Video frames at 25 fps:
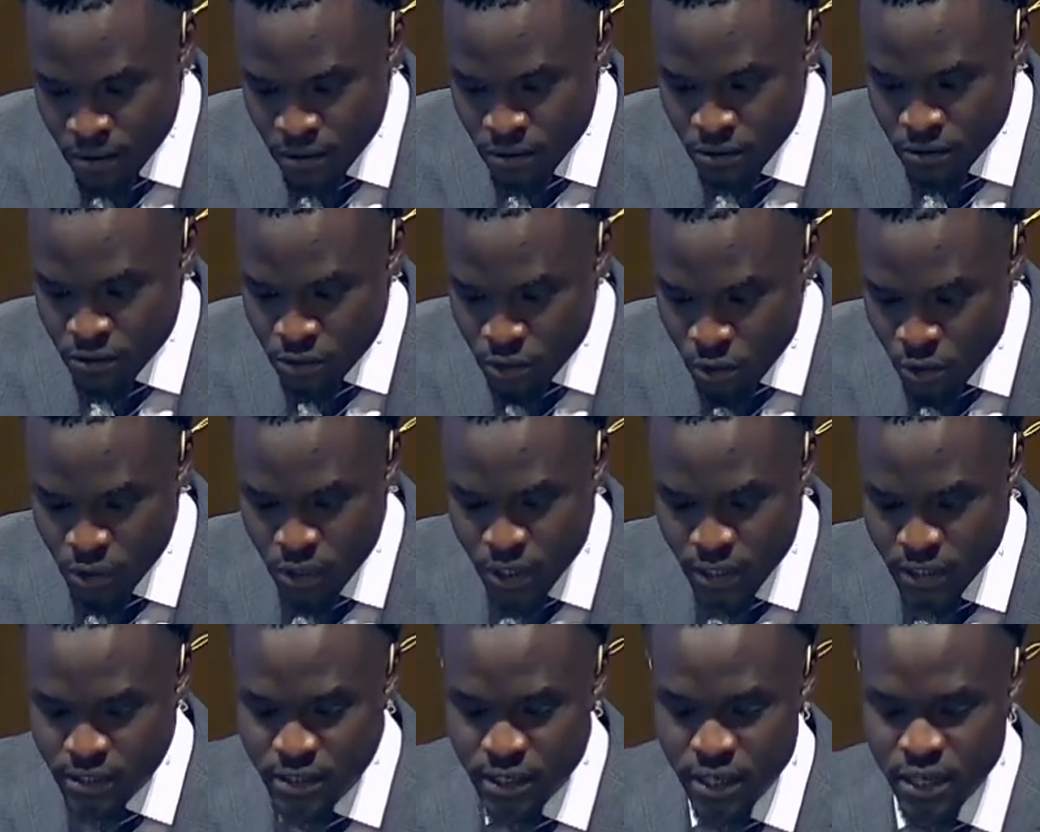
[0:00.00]
So
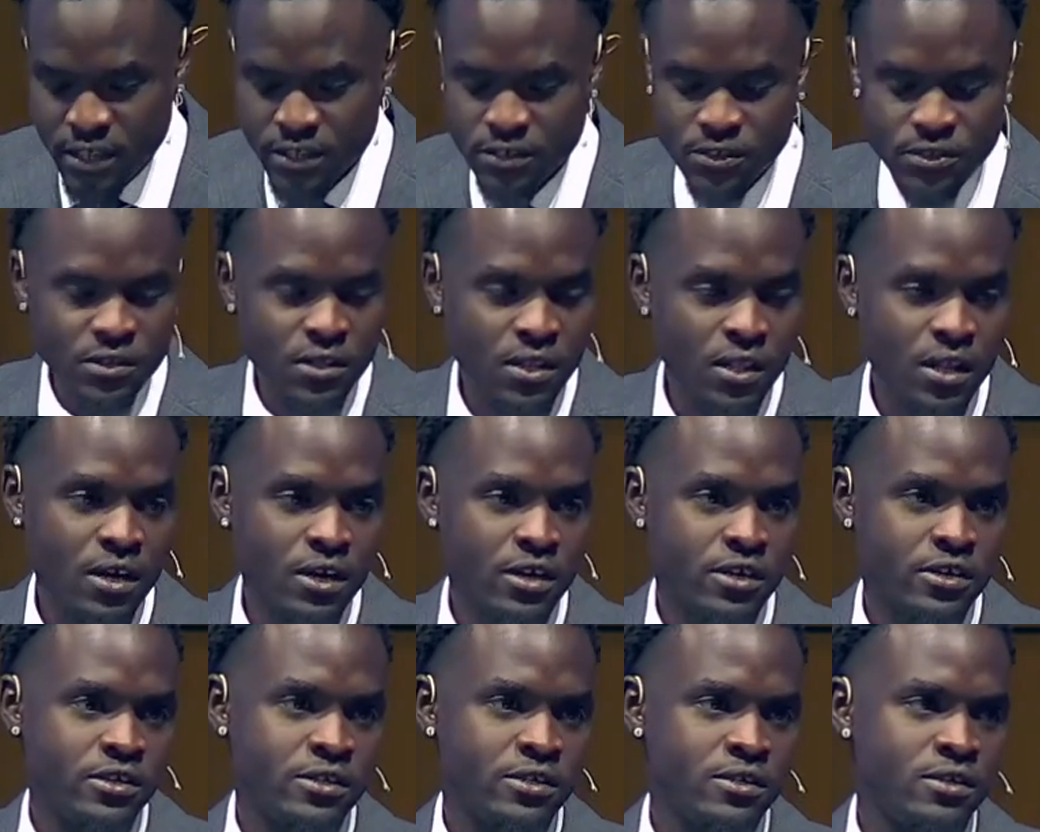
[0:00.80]
does a
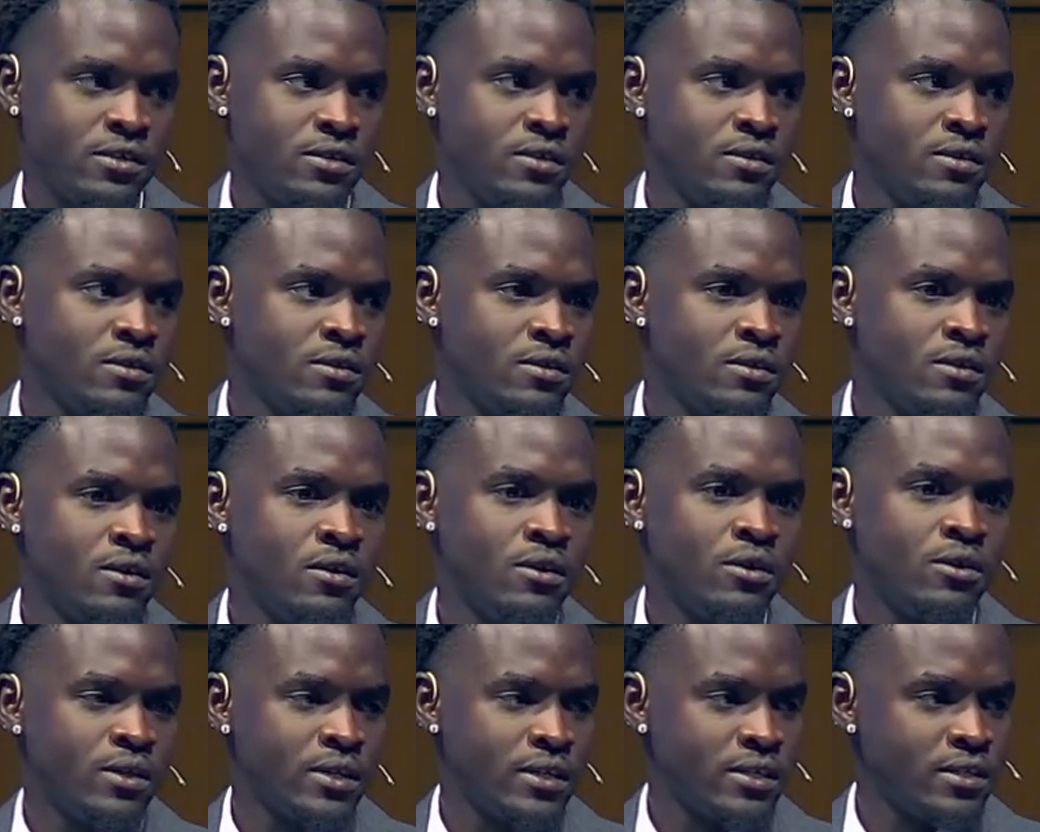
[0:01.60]
sluggard
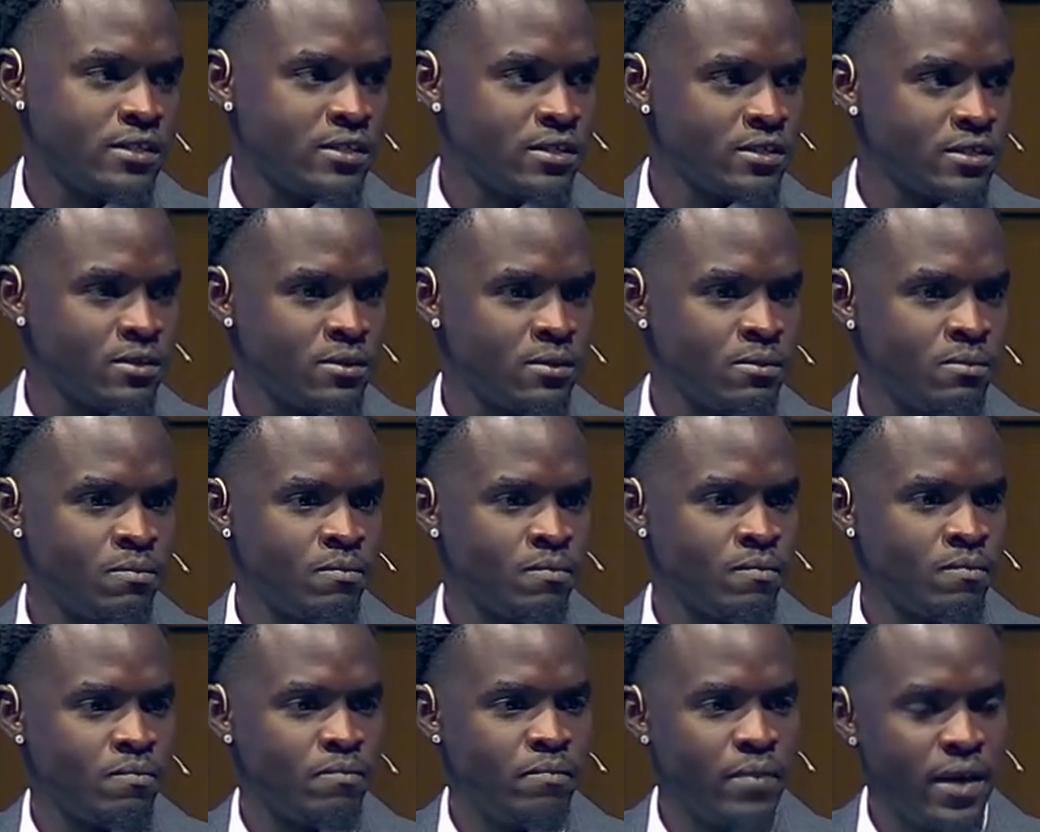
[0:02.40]
on his
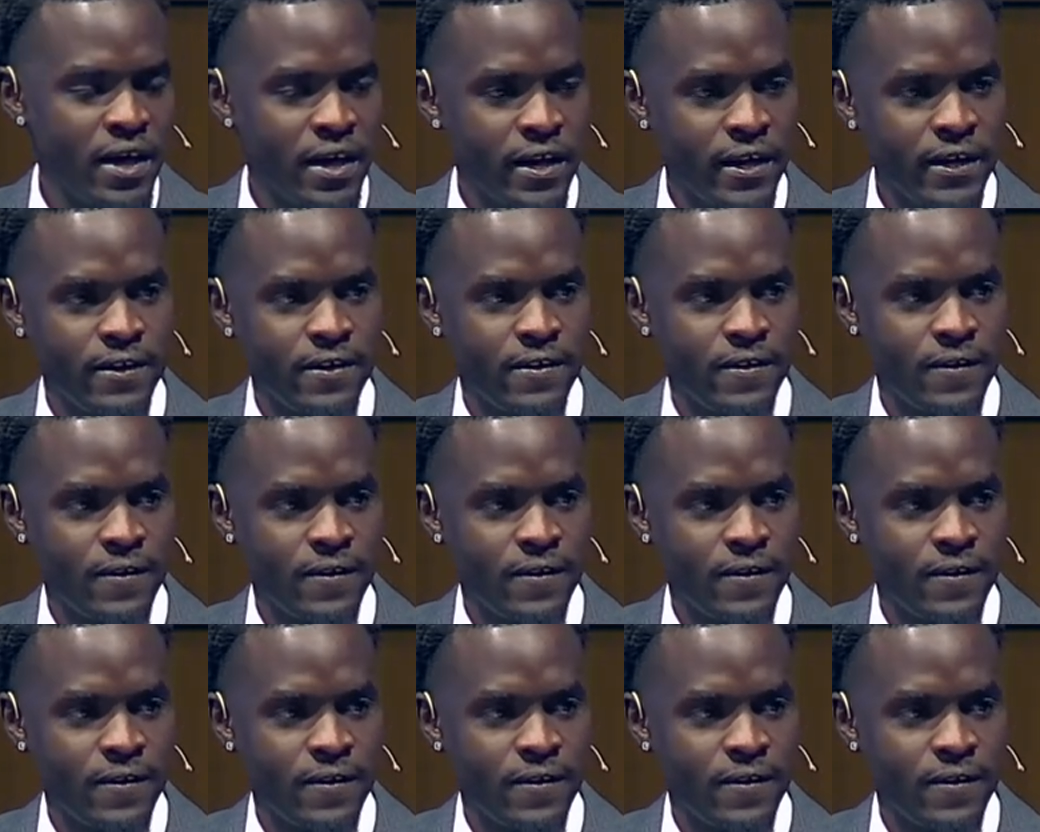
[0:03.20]
bed.